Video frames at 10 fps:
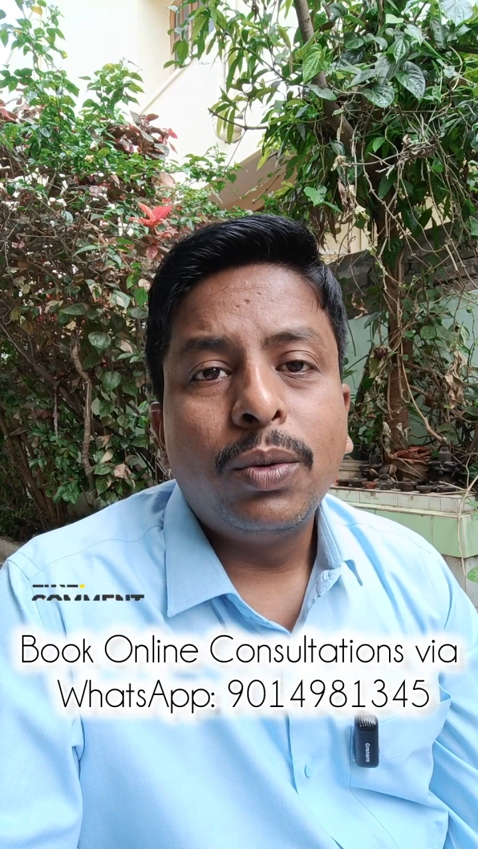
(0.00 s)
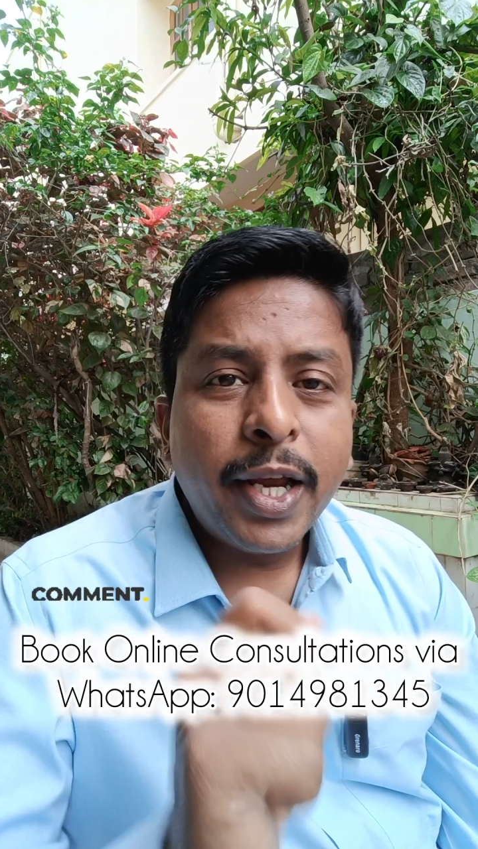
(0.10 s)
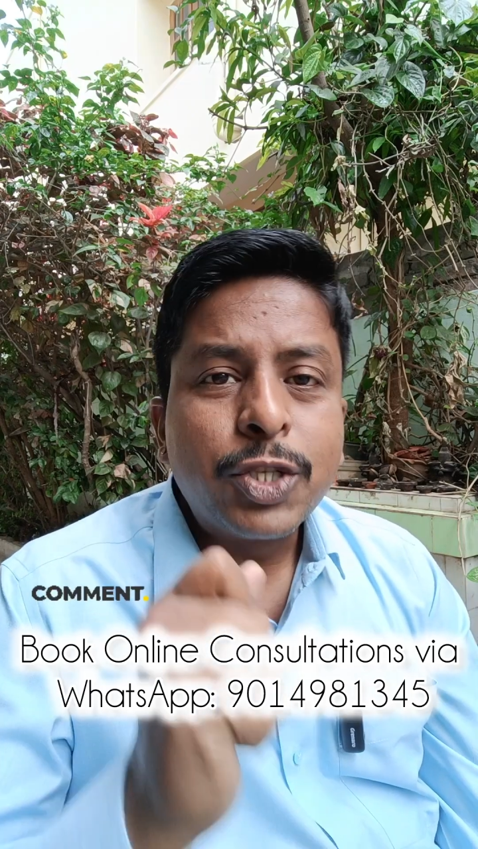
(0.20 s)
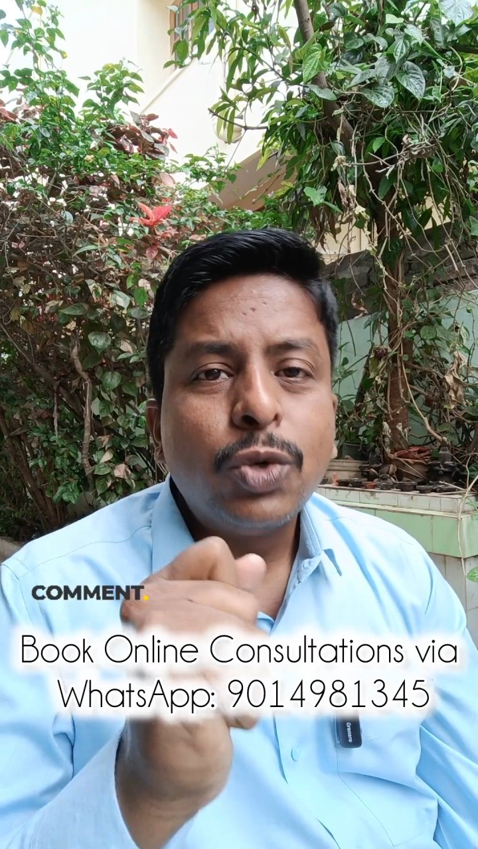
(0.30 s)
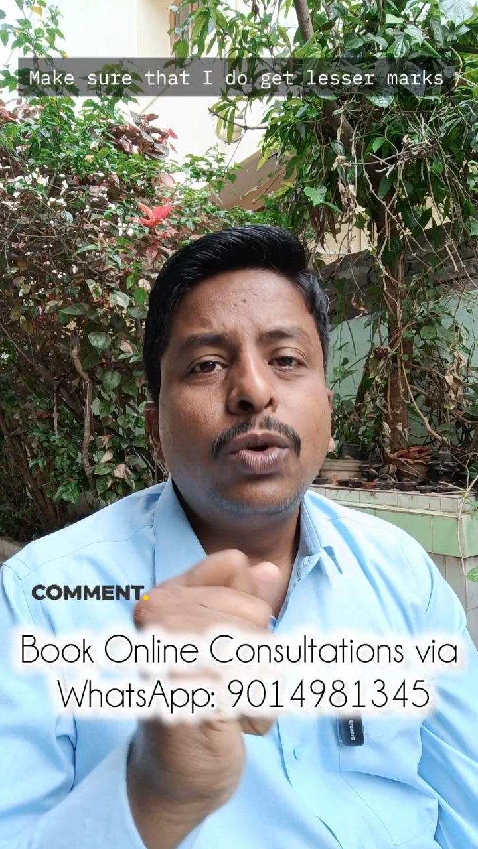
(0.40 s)

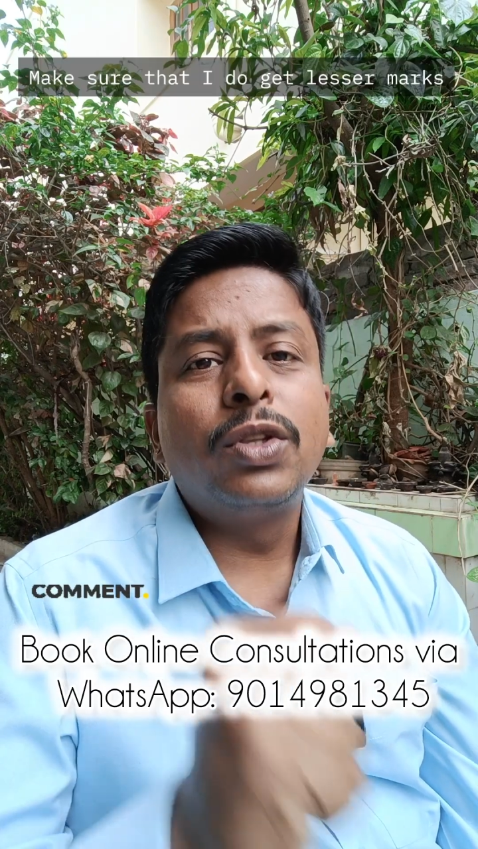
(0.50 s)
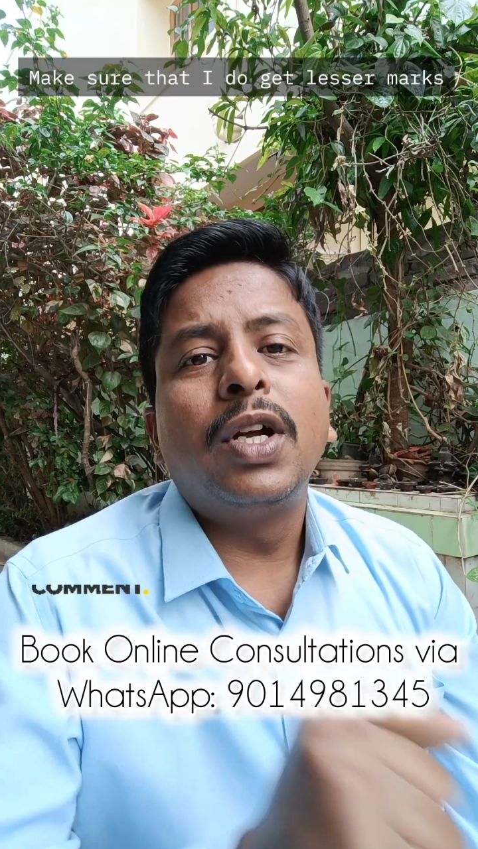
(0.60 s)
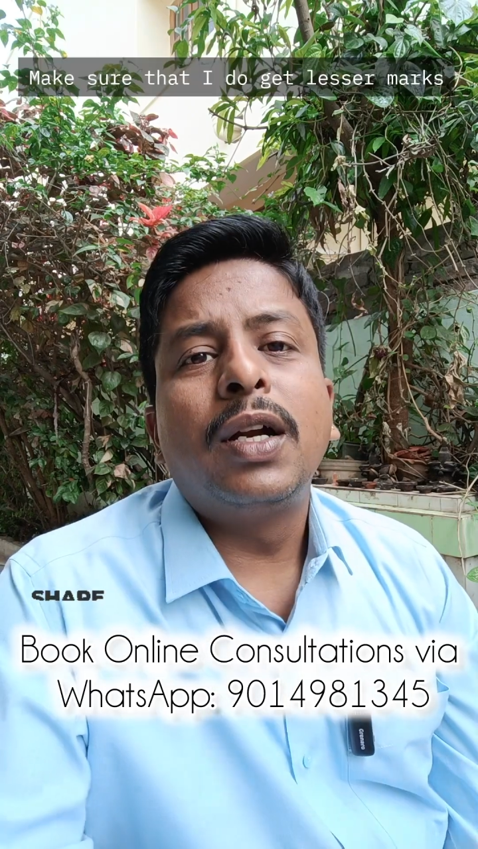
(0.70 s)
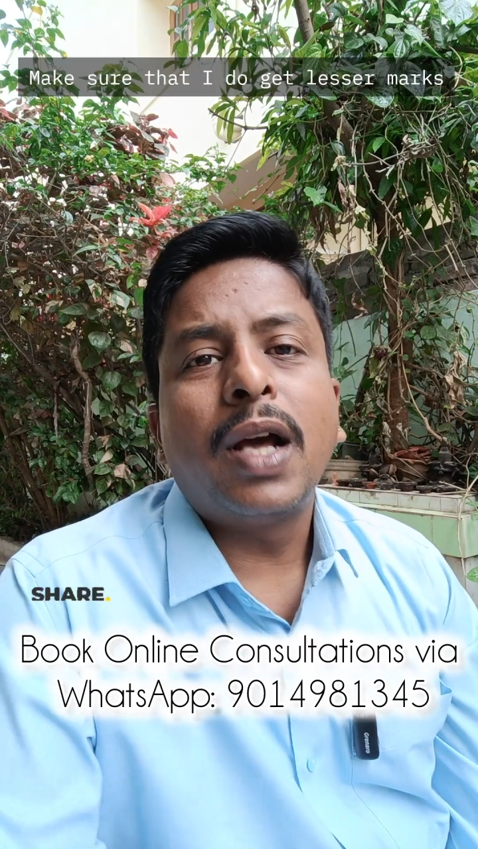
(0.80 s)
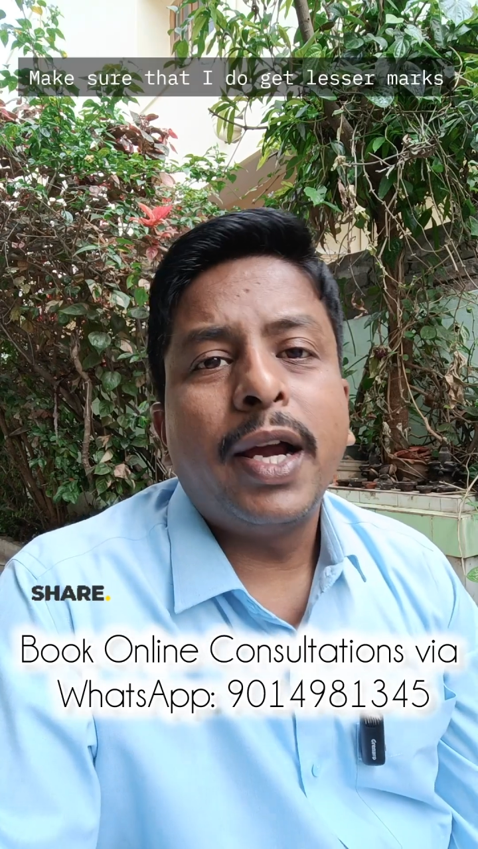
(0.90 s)
make sure
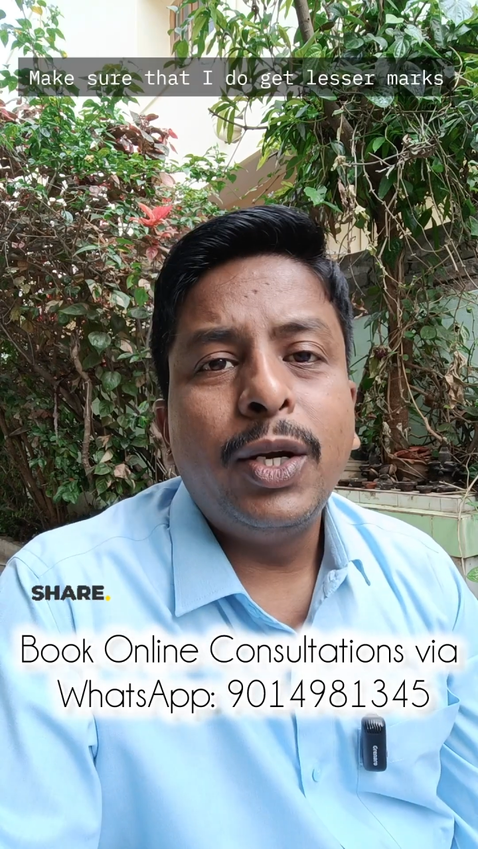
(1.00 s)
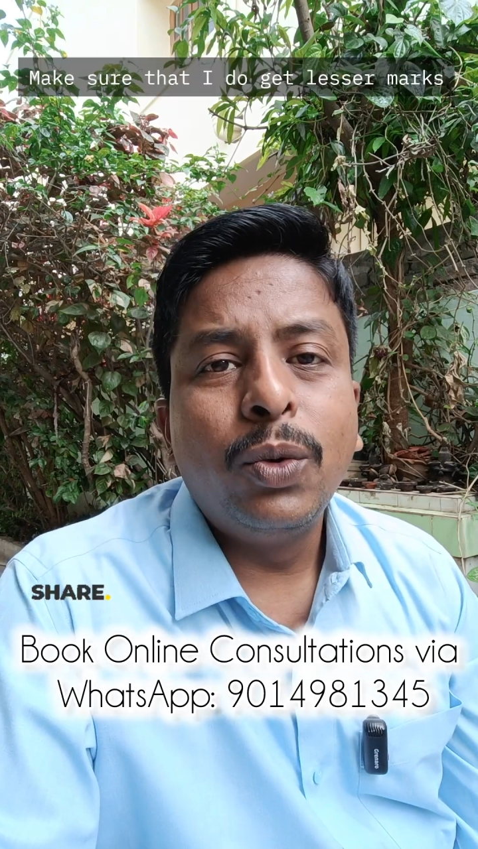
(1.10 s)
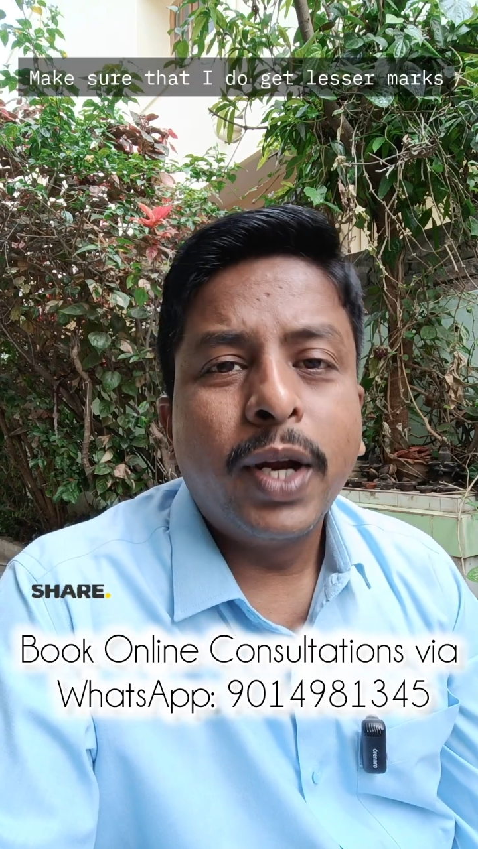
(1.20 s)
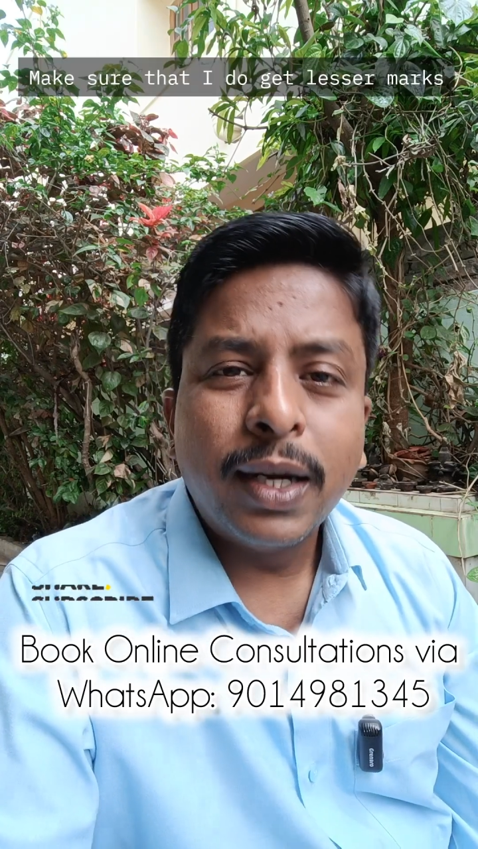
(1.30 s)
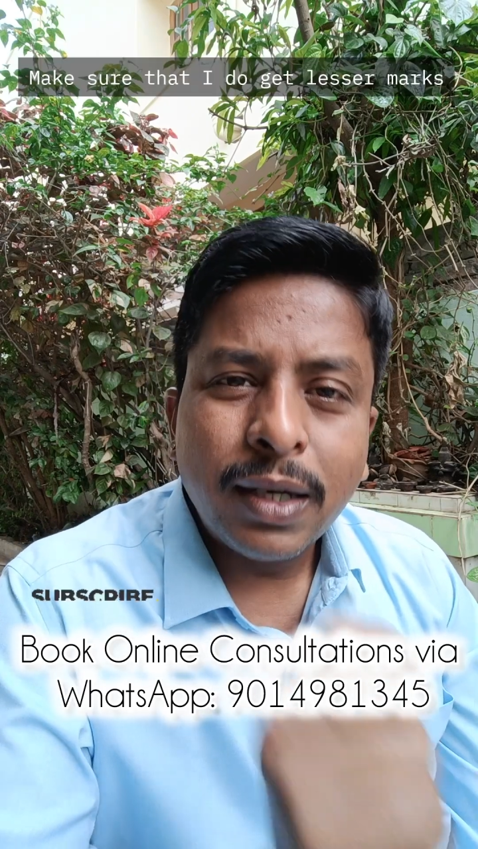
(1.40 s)
that I
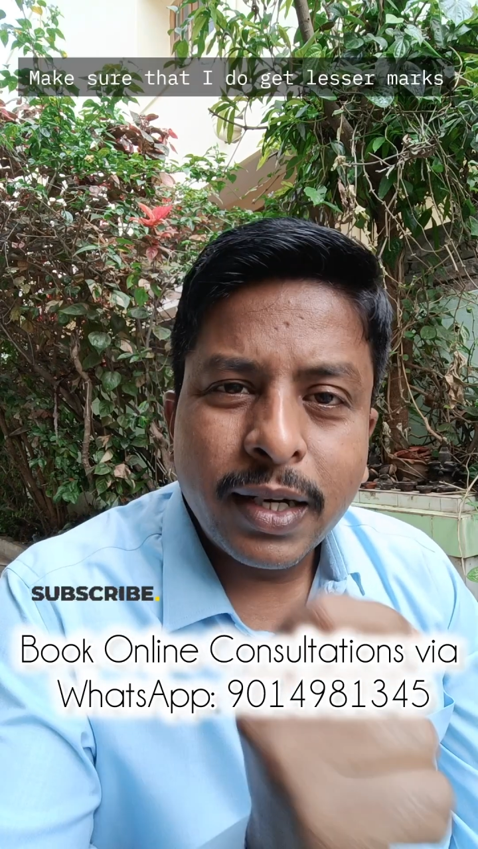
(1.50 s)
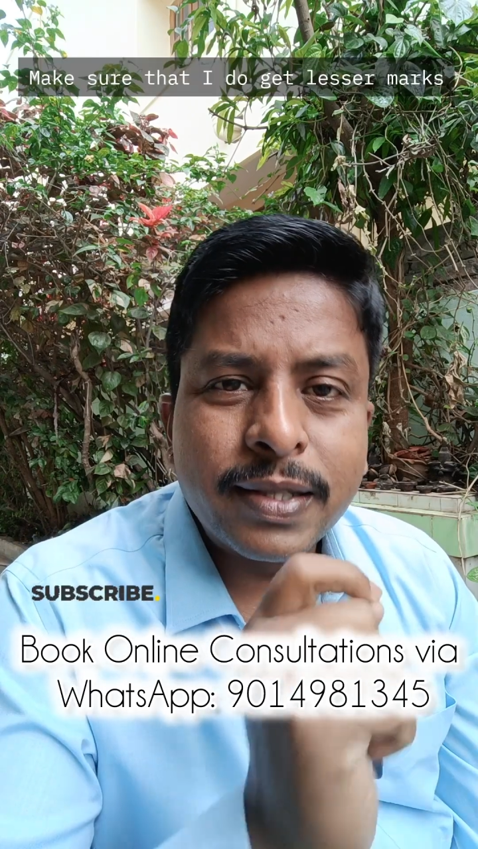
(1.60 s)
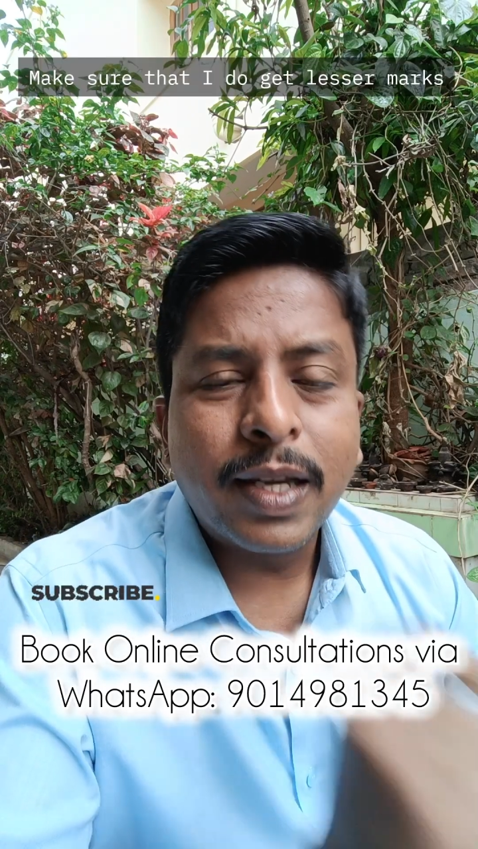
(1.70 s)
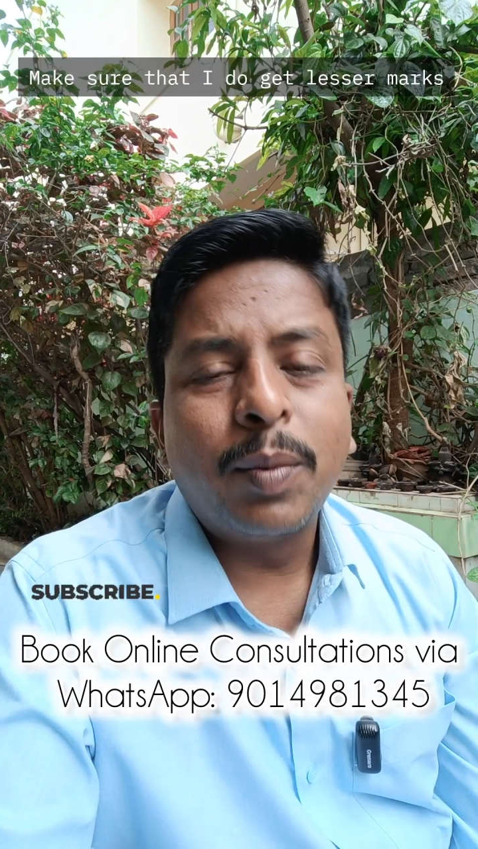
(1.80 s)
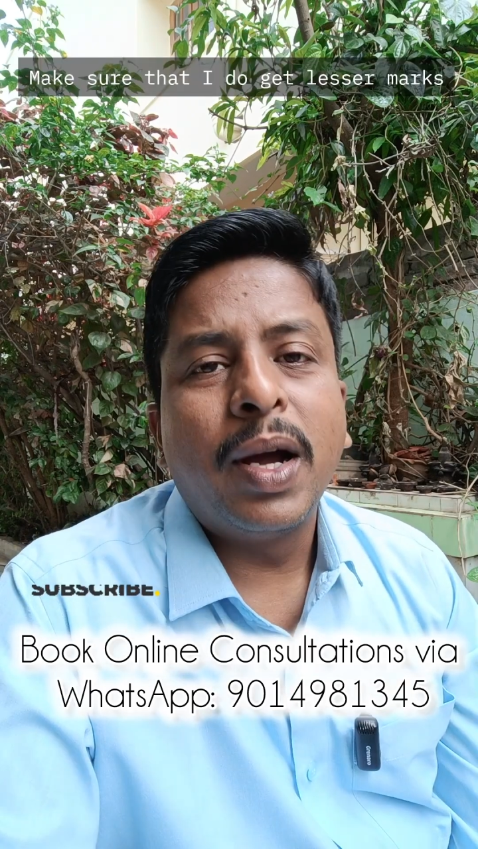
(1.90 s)
do get lesser